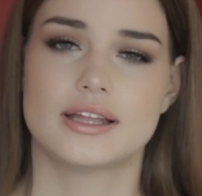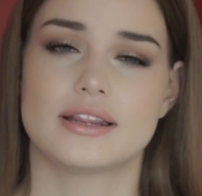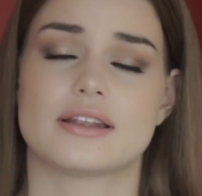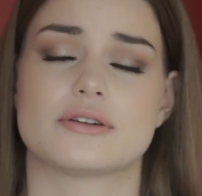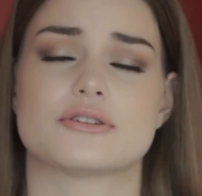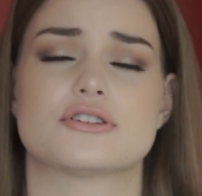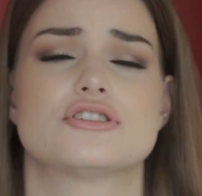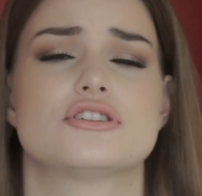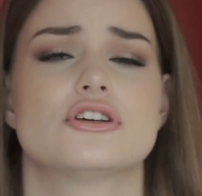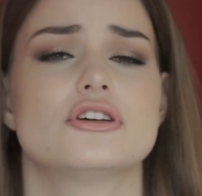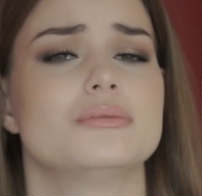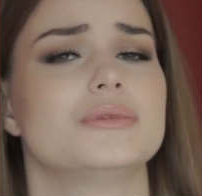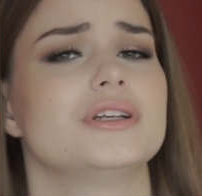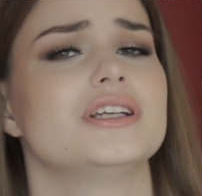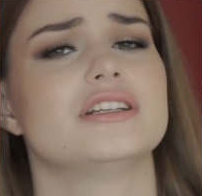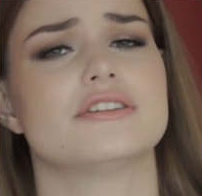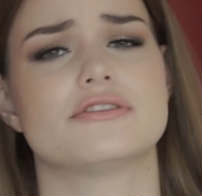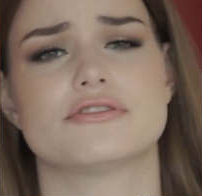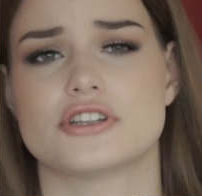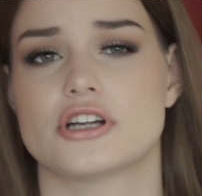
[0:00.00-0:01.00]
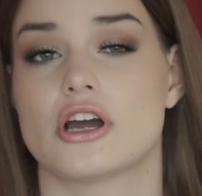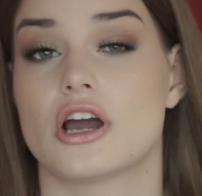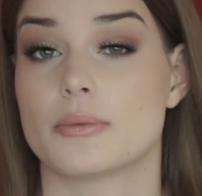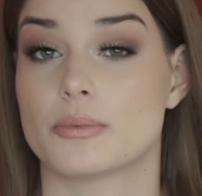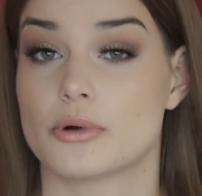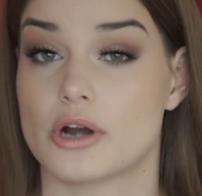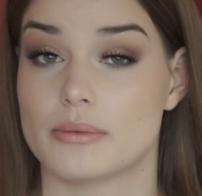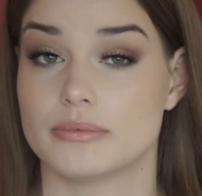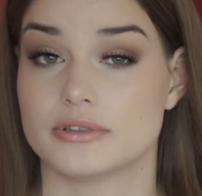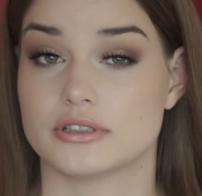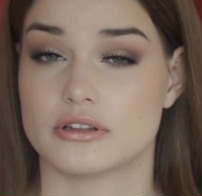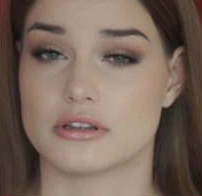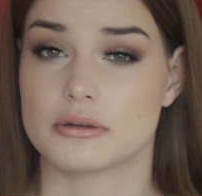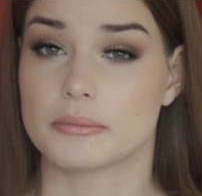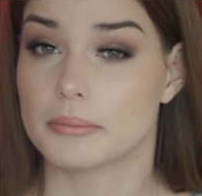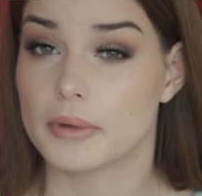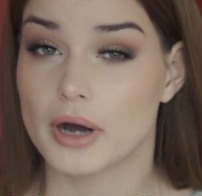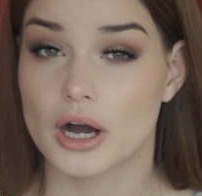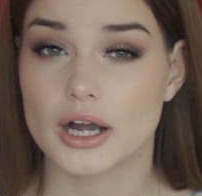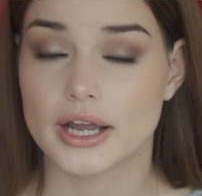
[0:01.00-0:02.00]
There are so many different eye primers in the
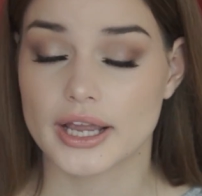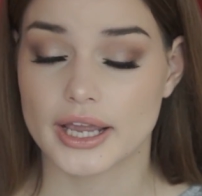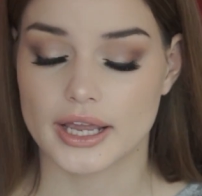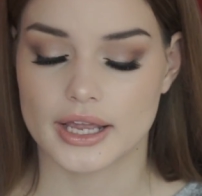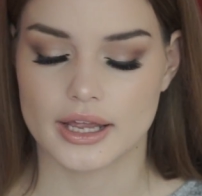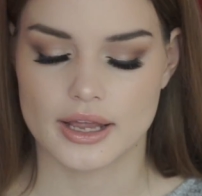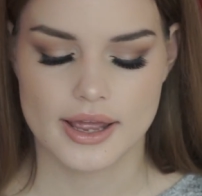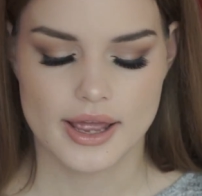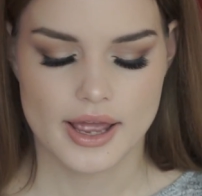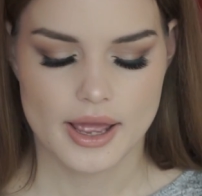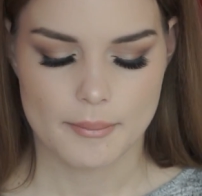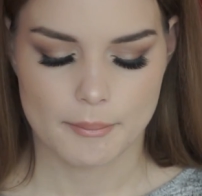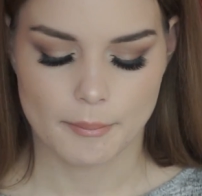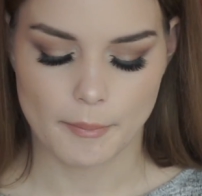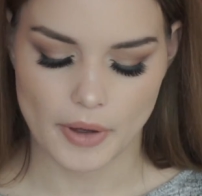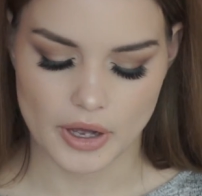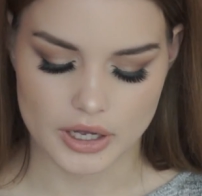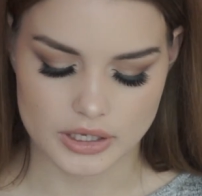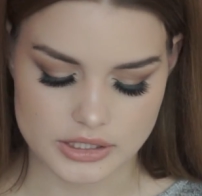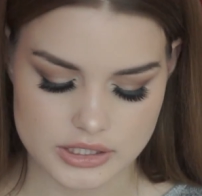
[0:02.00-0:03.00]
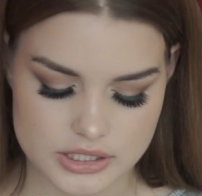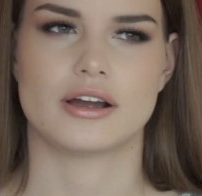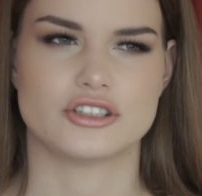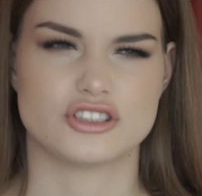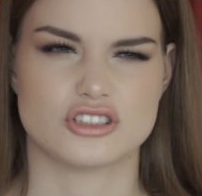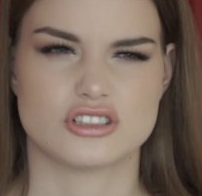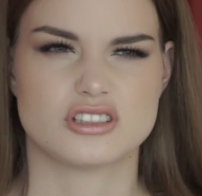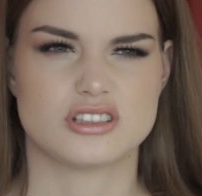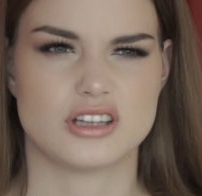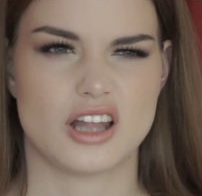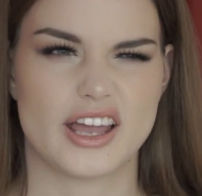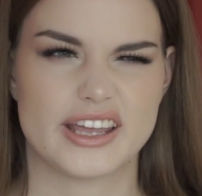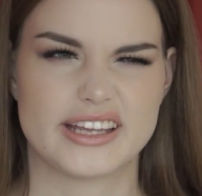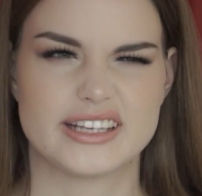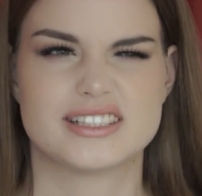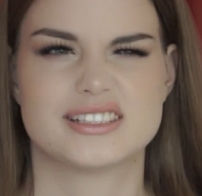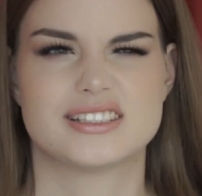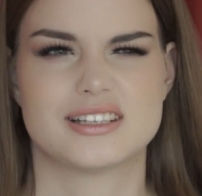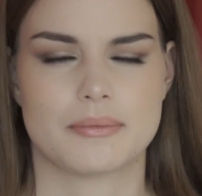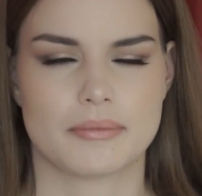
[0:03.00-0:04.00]
market, but I just
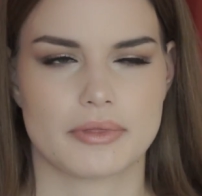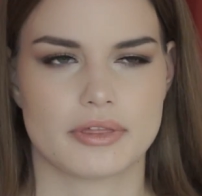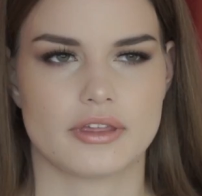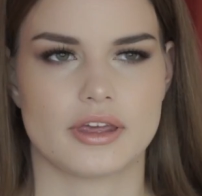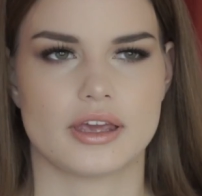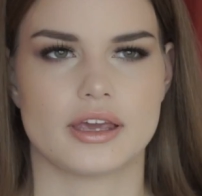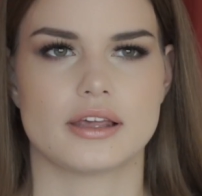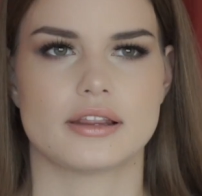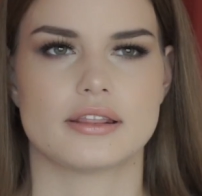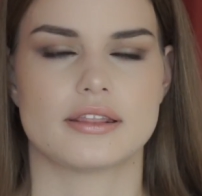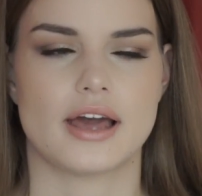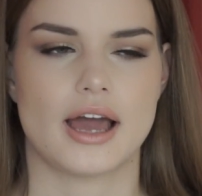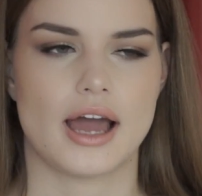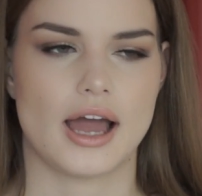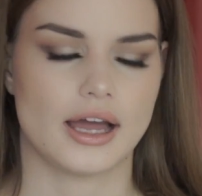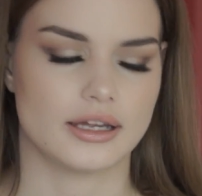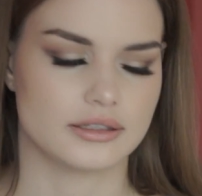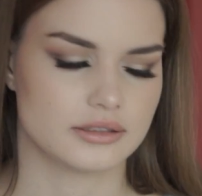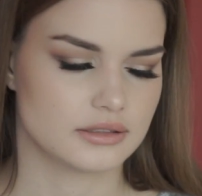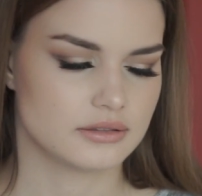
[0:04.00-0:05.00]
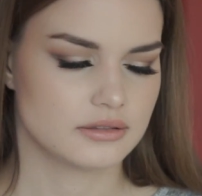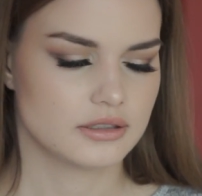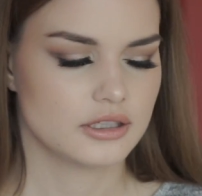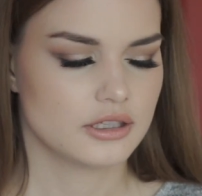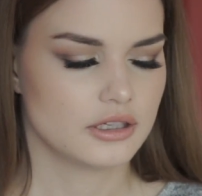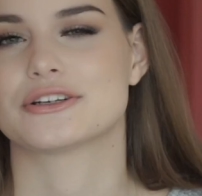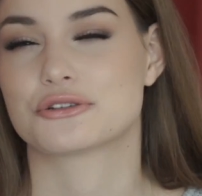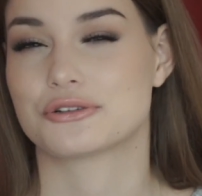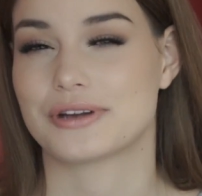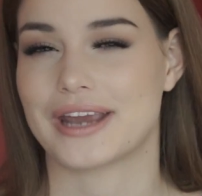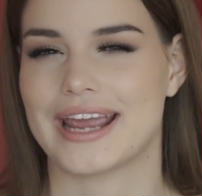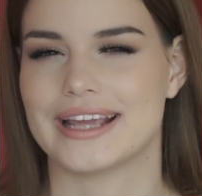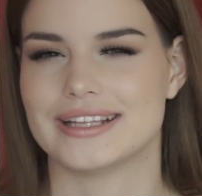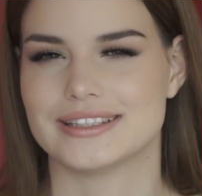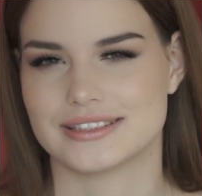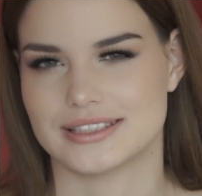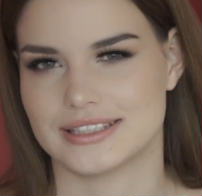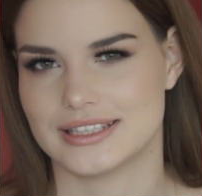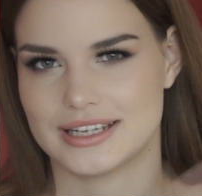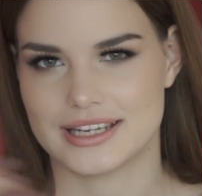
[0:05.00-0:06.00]
like something that
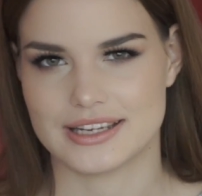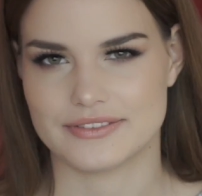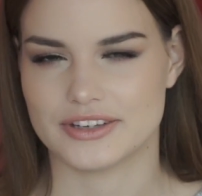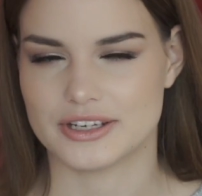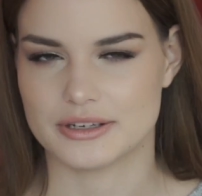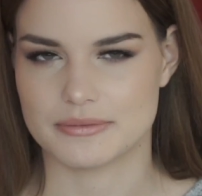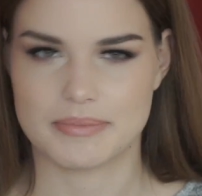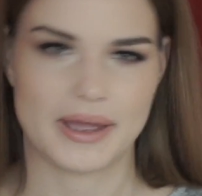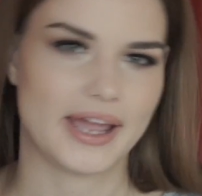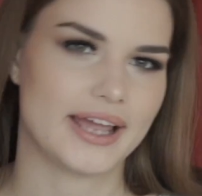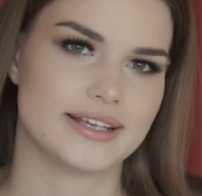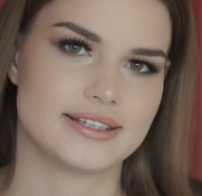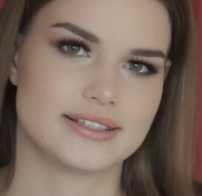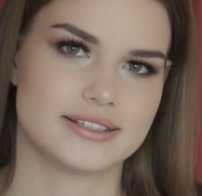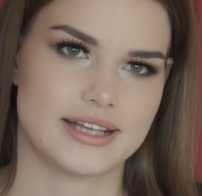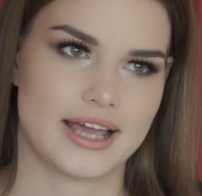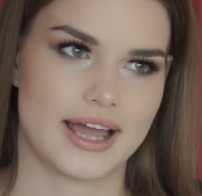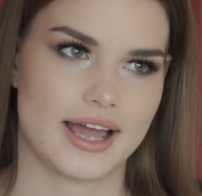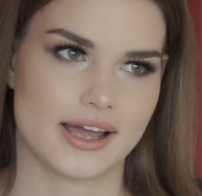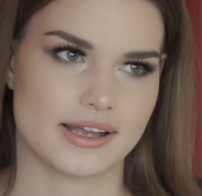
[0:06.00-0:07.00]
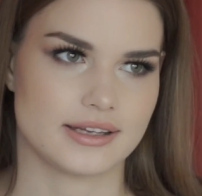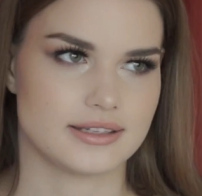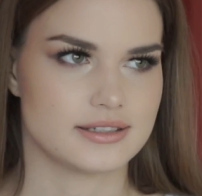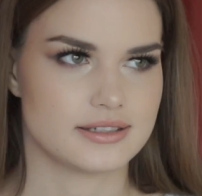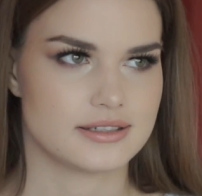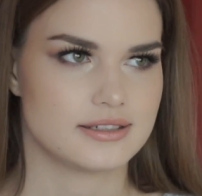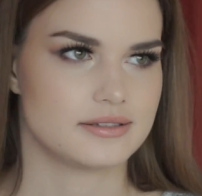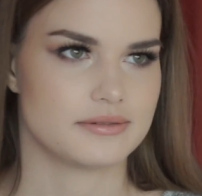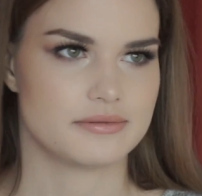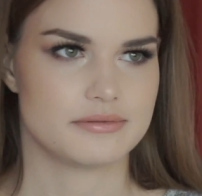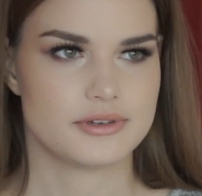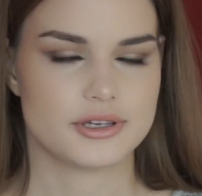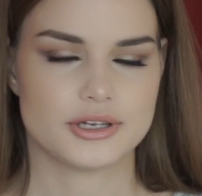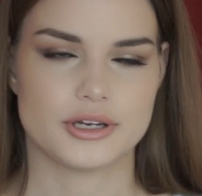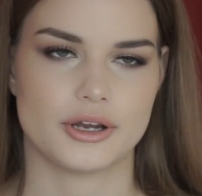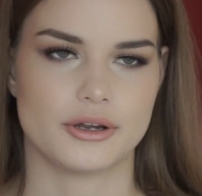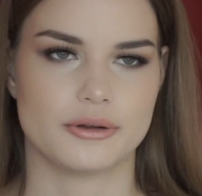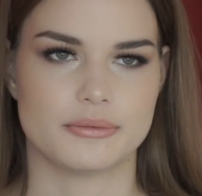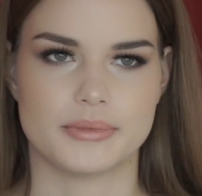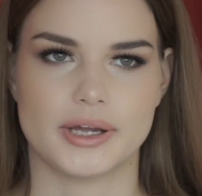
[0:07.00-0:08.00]
creates an even base and, you
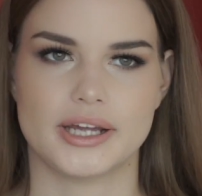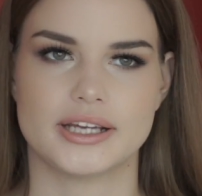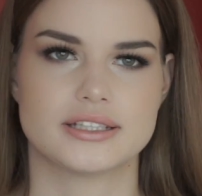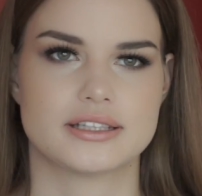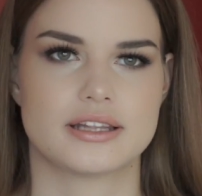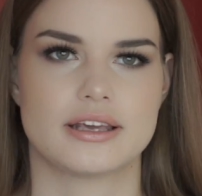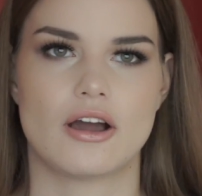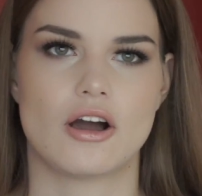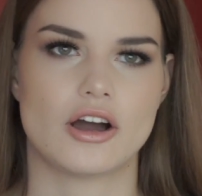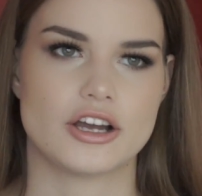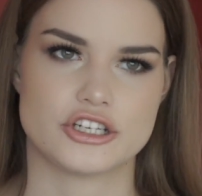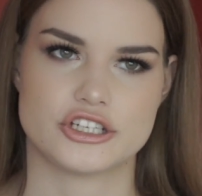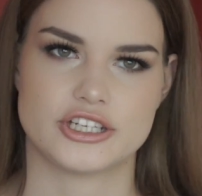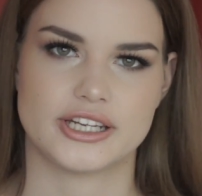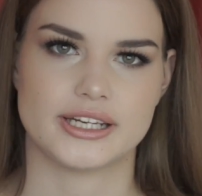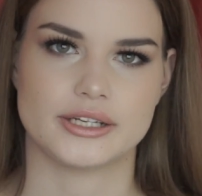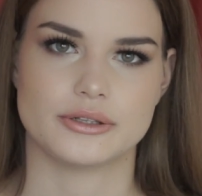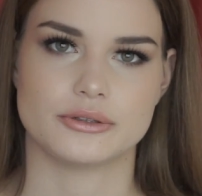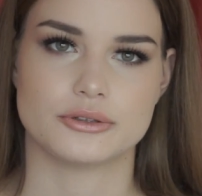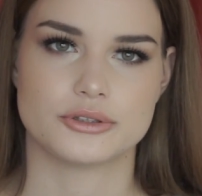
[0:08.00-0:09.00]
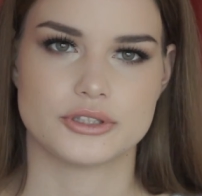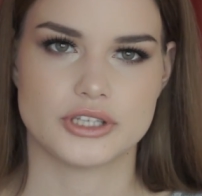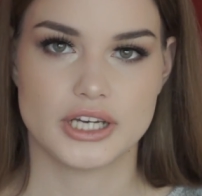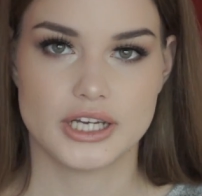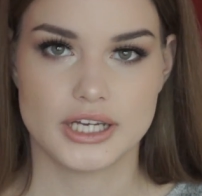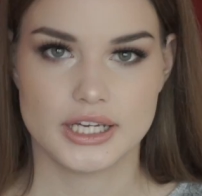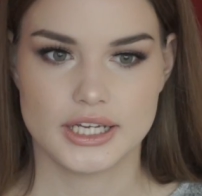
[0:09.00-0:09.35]
know, makes the eyeshadows